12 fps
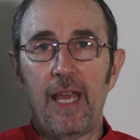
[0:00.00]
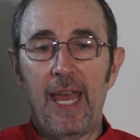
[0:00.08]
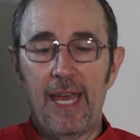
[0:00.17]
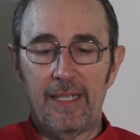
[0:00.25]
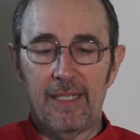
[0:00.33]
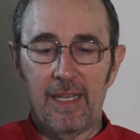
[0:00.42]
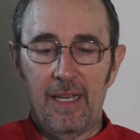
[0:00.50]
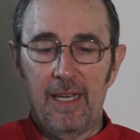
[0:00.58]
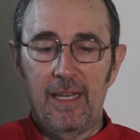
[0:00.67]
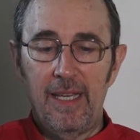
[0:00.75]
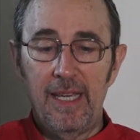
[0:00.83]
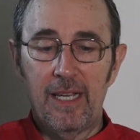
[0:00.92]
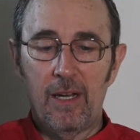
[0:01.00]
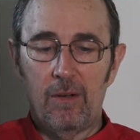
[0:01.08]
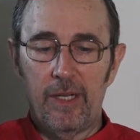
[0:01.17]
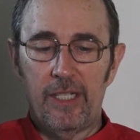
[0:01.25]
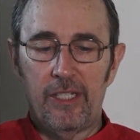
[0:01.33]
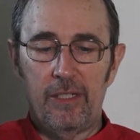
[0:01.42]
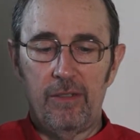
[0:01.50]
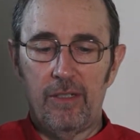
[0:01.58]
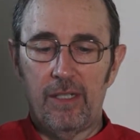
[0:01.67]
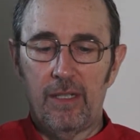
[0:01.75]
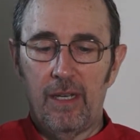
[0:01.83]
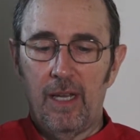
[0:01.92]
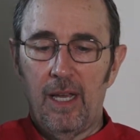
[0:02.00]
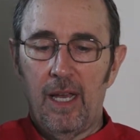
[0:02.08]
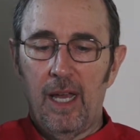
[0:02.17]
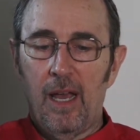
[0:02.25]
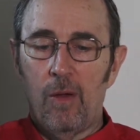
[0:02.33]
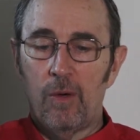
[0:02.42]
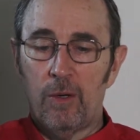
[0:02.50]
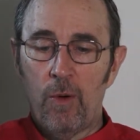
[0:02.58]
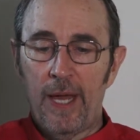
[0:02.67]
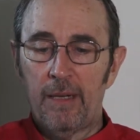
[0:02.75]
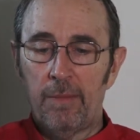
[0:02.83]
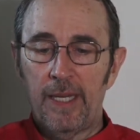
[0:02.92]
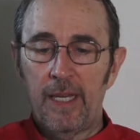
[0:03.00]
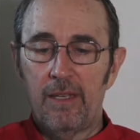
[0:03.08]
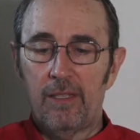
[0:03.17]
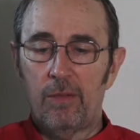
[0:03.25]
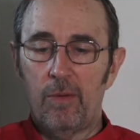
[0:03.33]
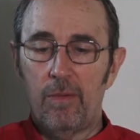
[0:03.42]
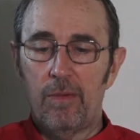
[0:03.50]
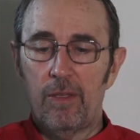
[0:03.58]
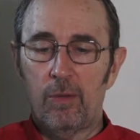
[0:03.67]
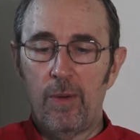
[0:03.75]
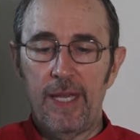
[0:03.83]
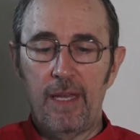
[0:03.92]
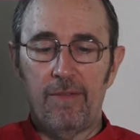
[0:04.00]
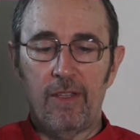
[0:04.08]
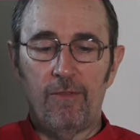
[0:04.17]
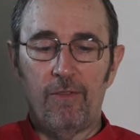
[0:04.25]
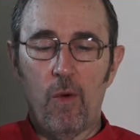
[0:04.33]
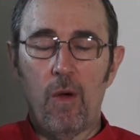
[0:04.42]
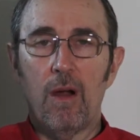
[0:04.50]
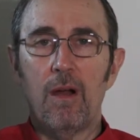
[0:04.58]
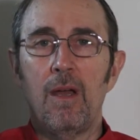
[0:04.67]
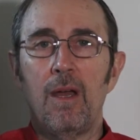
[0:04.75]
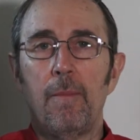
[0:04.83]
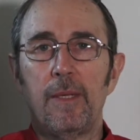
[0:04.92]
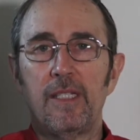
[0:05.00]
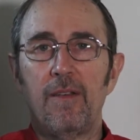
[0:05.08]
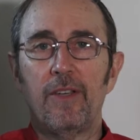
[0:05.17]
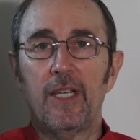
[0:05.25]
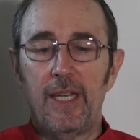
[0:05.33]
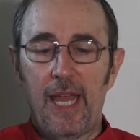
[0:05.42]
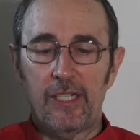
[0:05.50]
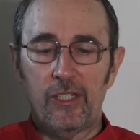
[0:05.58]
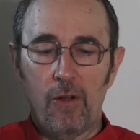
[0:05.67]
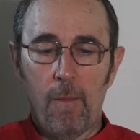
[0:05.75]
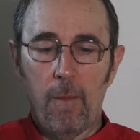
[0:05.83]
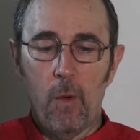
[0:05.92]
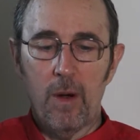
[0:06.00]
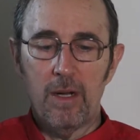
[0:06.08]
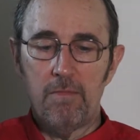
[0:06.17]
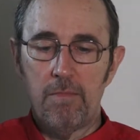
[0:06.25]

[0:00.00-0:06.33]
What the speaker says: and ego issues. Regrettably, three of the four Pacifica National Board